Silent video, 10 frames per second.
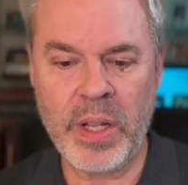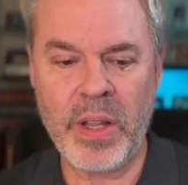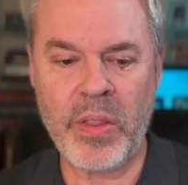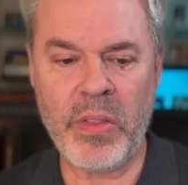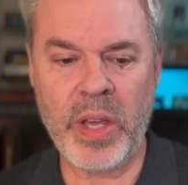
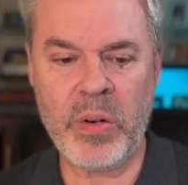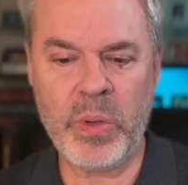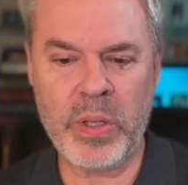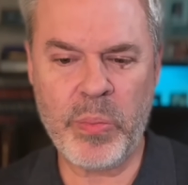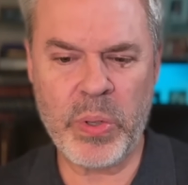Then
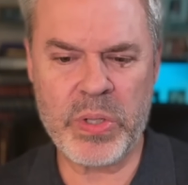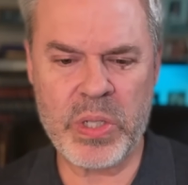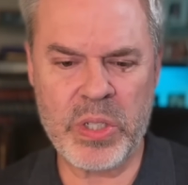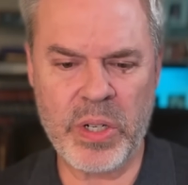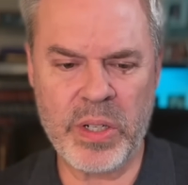when the person
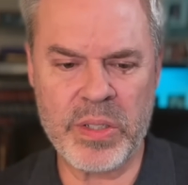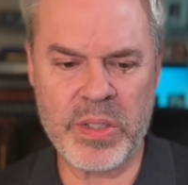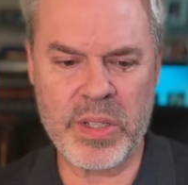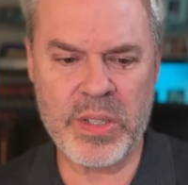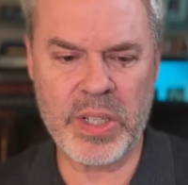
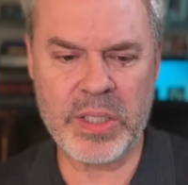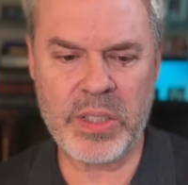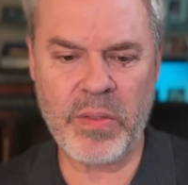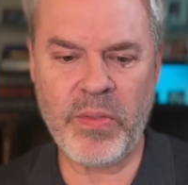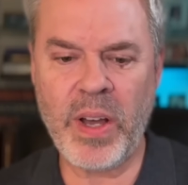turns
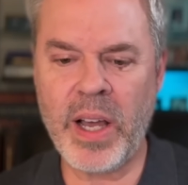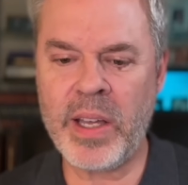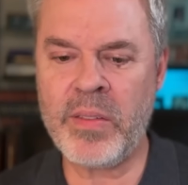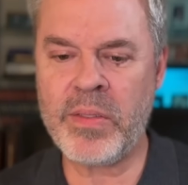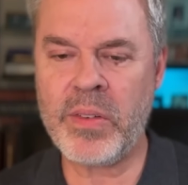
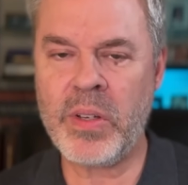65,